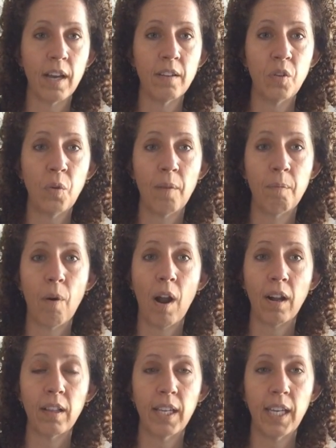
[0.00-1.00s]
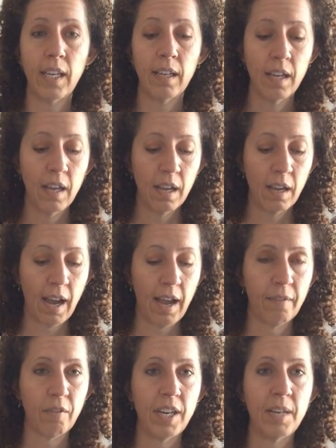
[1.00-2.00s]
I do have broccoli, I
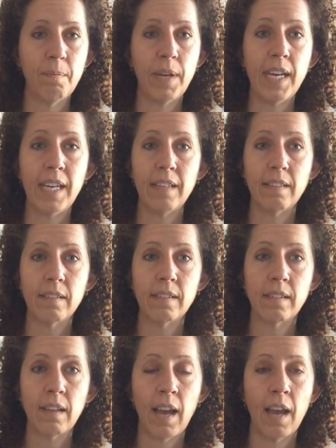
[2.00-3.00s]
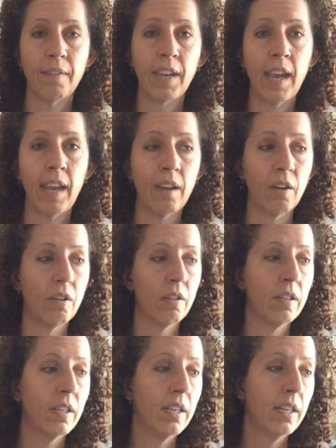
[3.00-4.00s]
have green beans, I have kale,